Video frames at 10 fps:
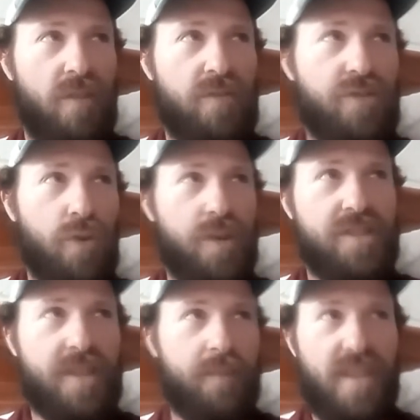doing
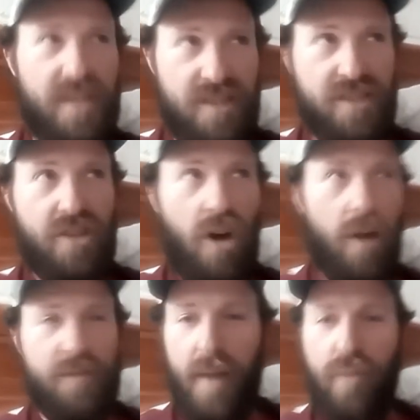something that just
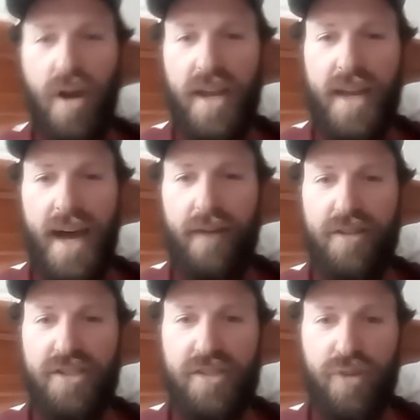calms my brain down and
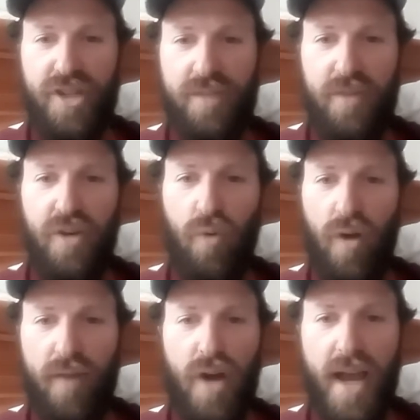just brings me to
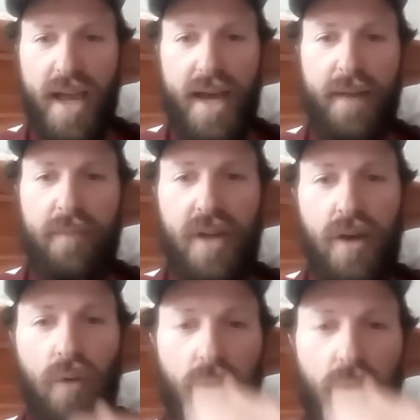wherever I am,
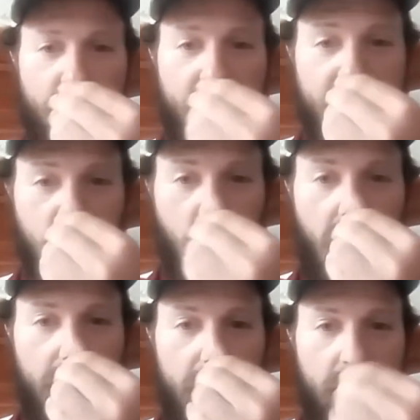whether that's
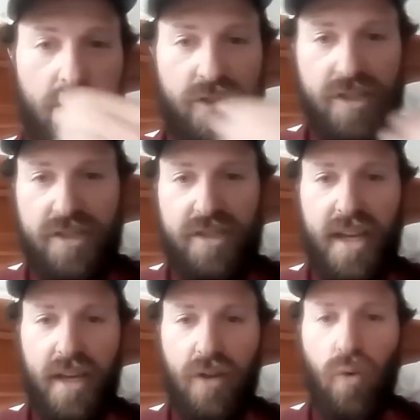walking or just
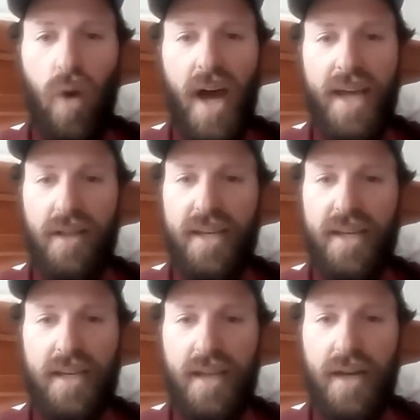sitting
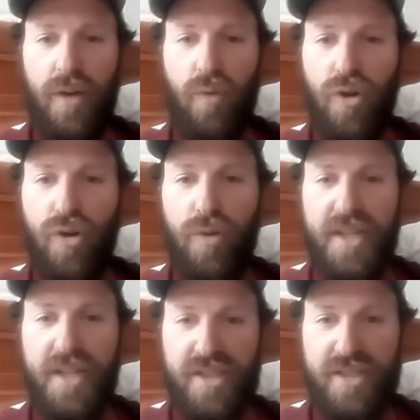quietly in a room
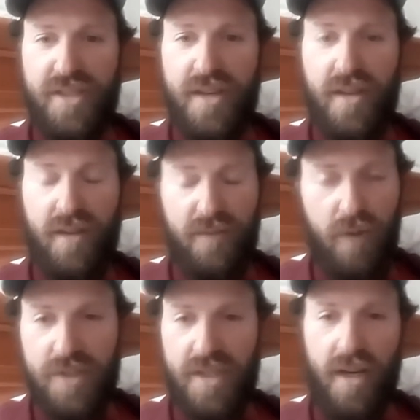and just
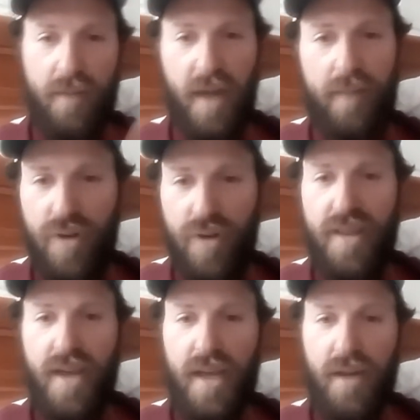focusing on my
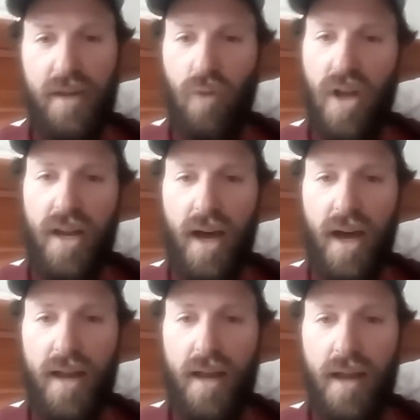breathing,
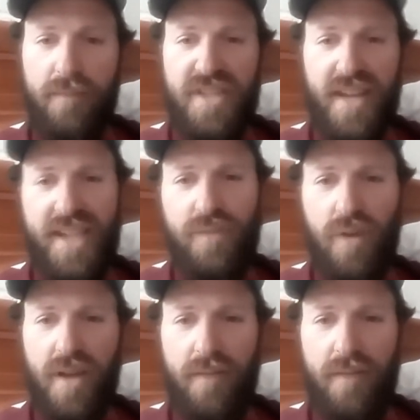whatnot. So that's
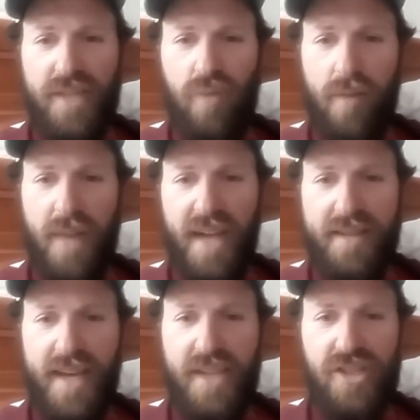what, that's what
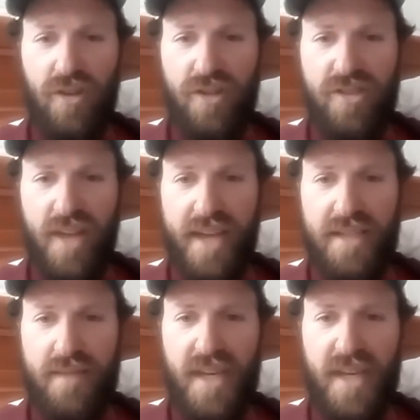meditation looks like
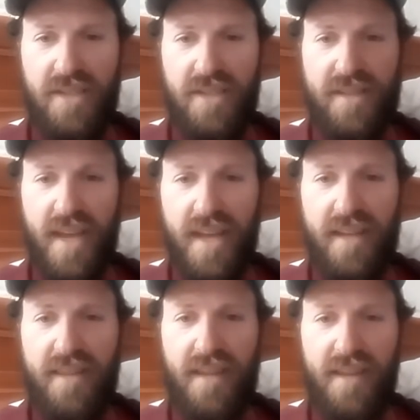to me. Just
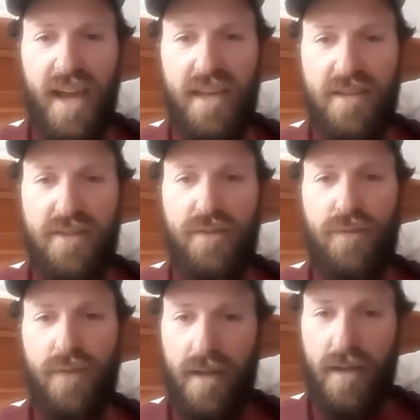anything that I can
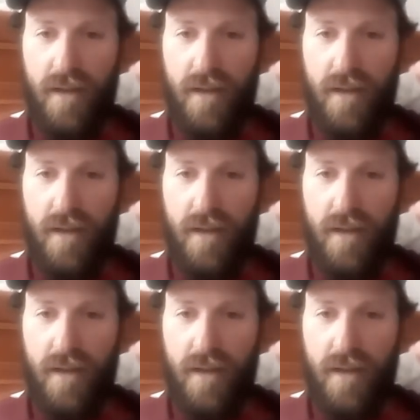do that